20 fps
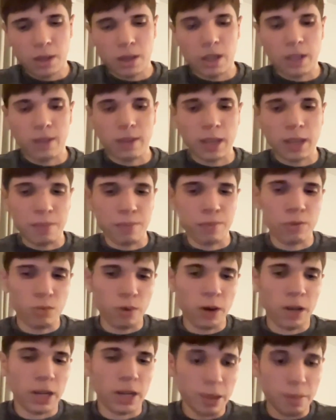And they
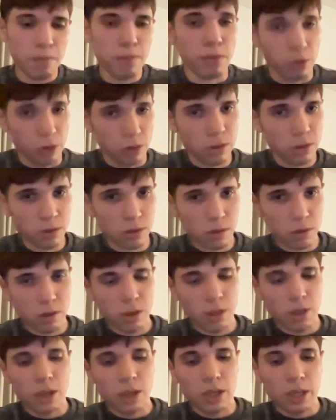provide
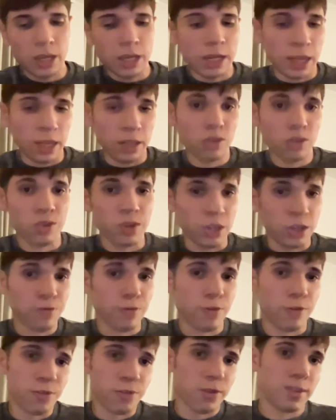inputs in exchange
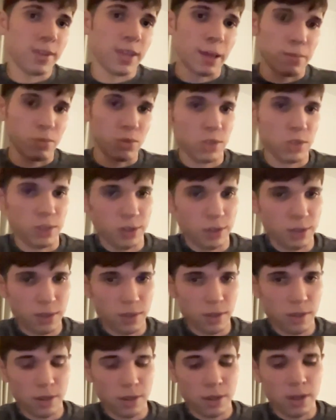for
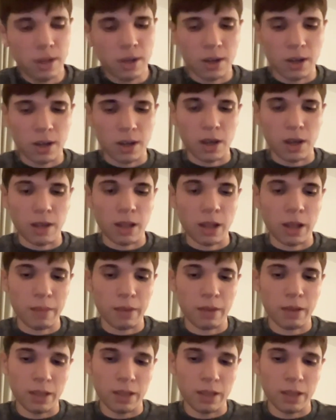redemptions at